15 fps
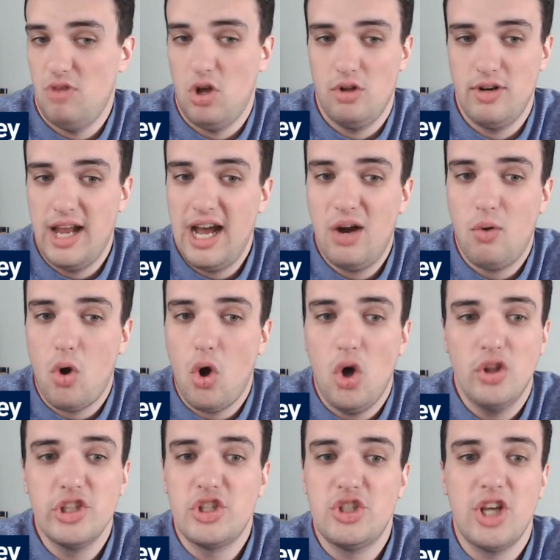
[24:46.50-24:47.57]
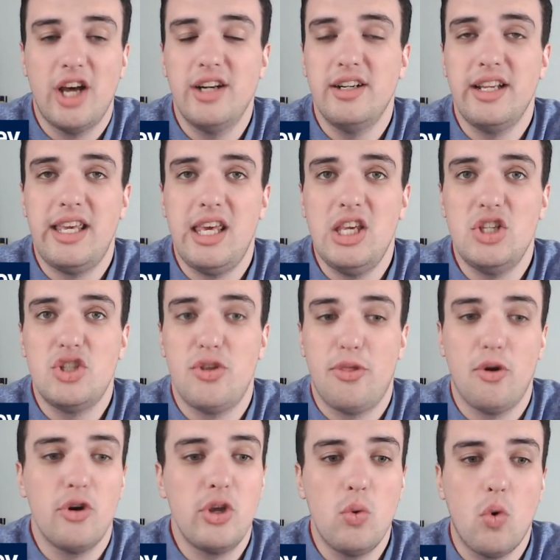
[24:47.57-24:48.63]
now all of a sudden he's
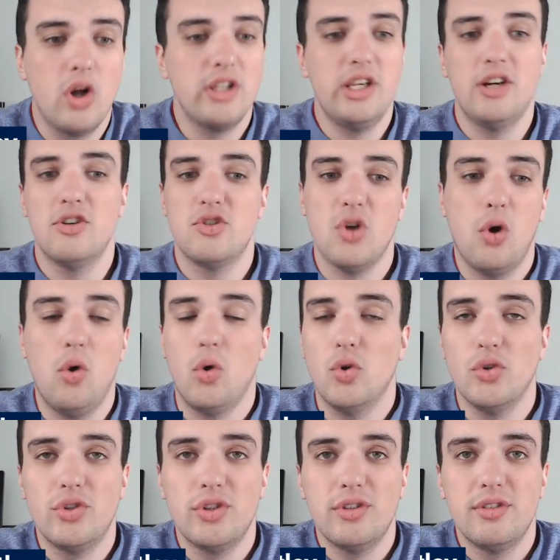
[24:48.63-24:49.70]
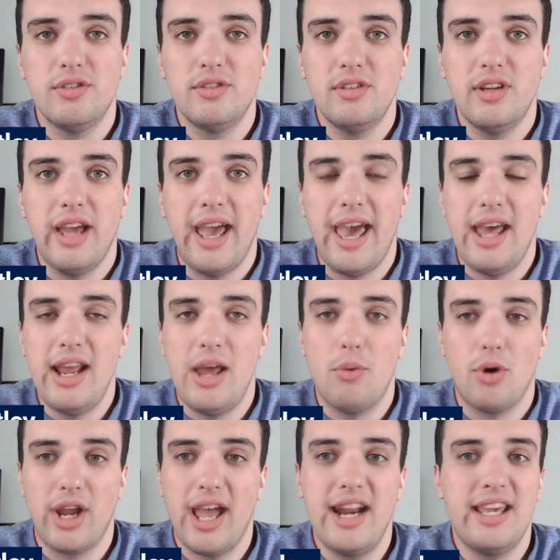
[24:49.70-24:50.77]
31 years old and
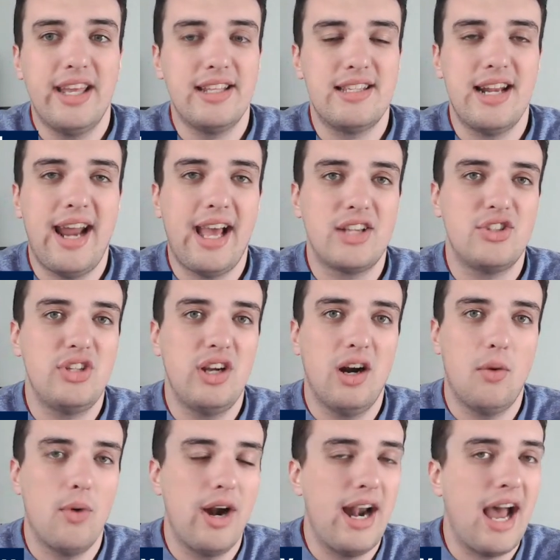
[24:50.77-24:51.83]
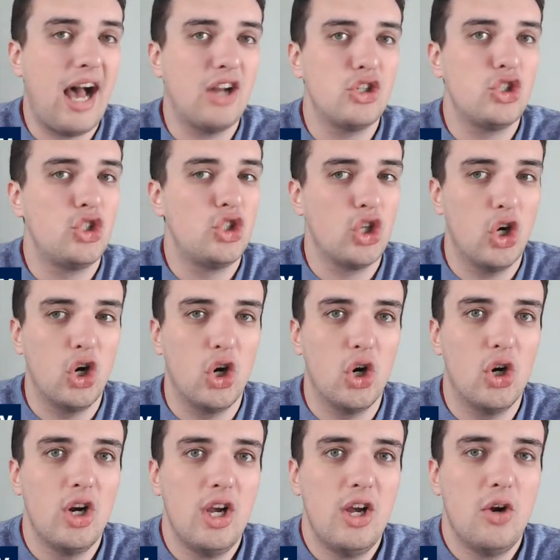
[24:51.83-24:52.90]
we're heading into next year and we're not
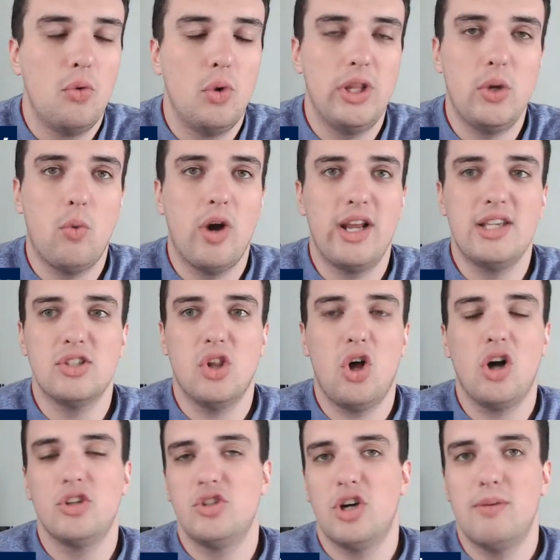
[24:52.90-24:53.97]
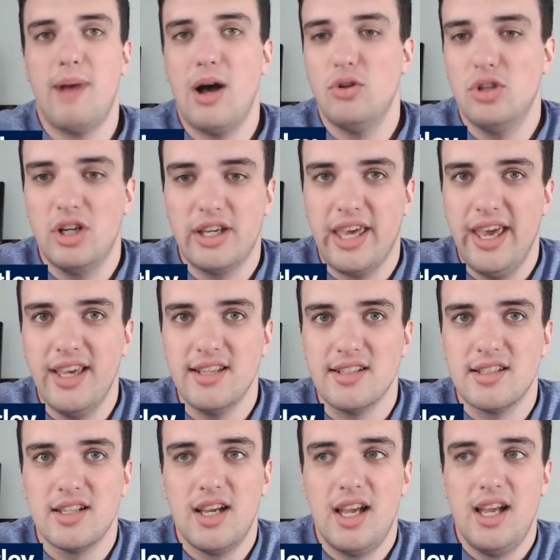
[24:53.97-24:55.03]
sure really what his long-term outlook is.